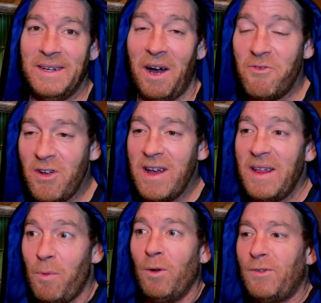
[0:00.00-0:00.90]
I
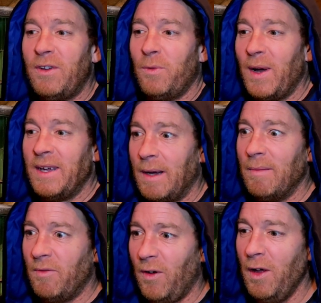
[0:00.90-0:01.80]
really wanted to wake up
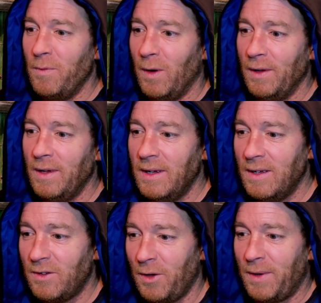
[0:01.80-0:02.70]
and find one
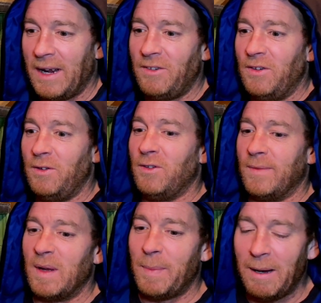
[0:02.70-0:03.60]
so I could actually do
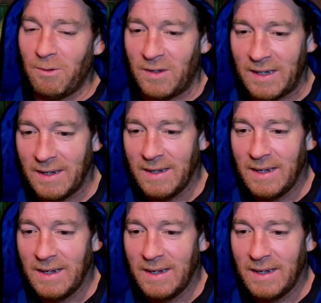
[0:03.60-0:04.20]
something about it.